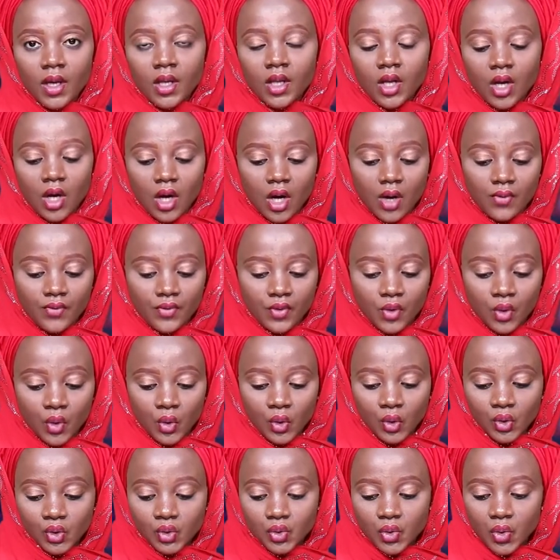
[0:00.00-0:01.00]
The governor
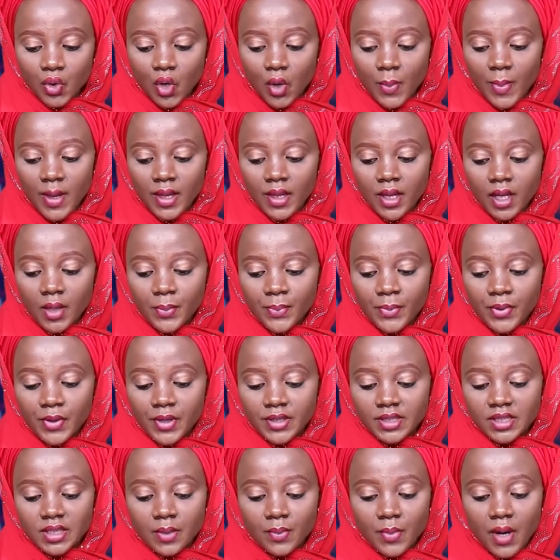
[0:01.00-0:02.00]
also commended
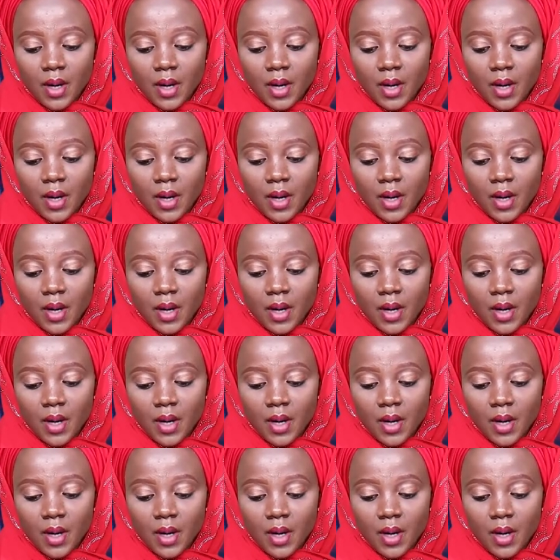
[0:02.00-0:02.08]
President